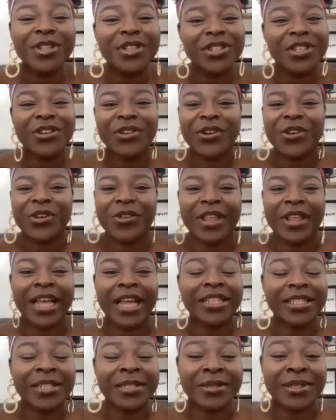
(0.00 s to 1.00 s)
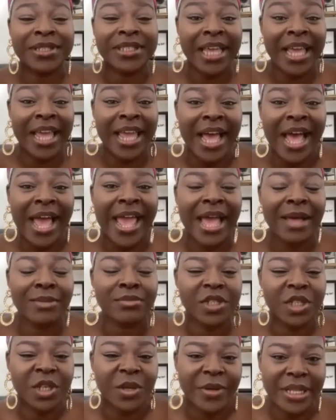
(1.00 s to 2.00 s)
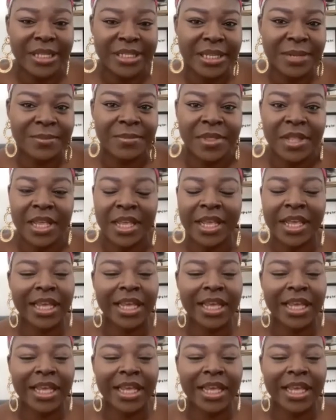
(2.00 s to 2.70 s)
you know that to say I am doing something,